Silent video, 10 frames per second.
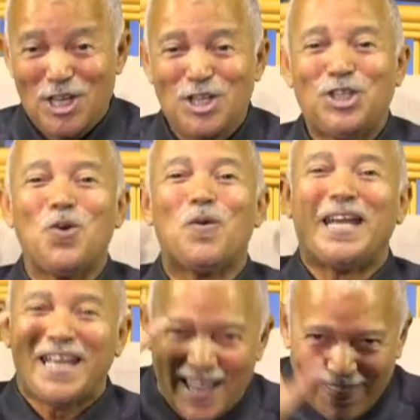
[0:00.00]
to
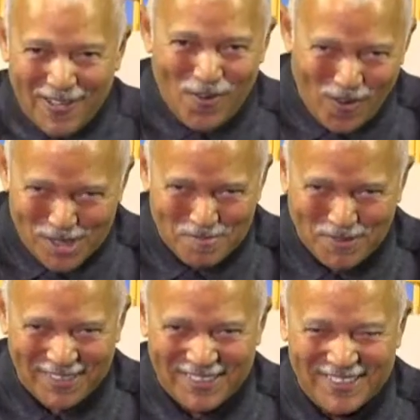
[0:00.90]
another
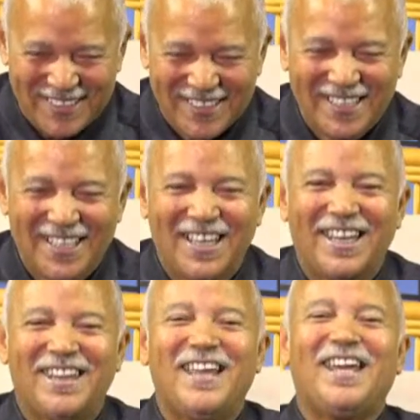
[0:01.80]
gospel
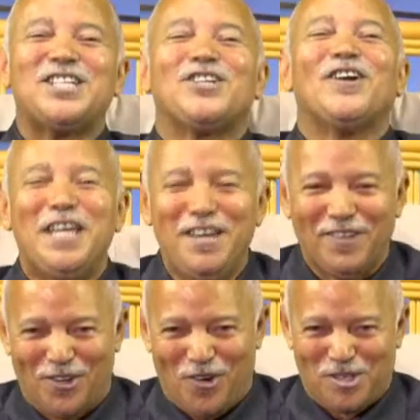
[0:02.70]
that is not
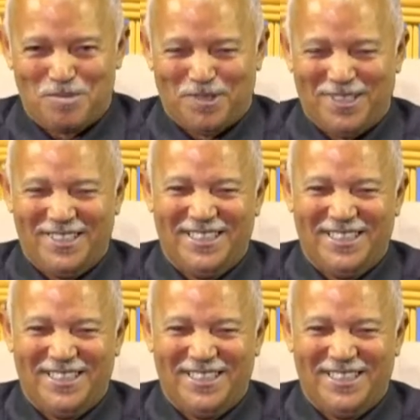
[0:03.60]
even a gospel.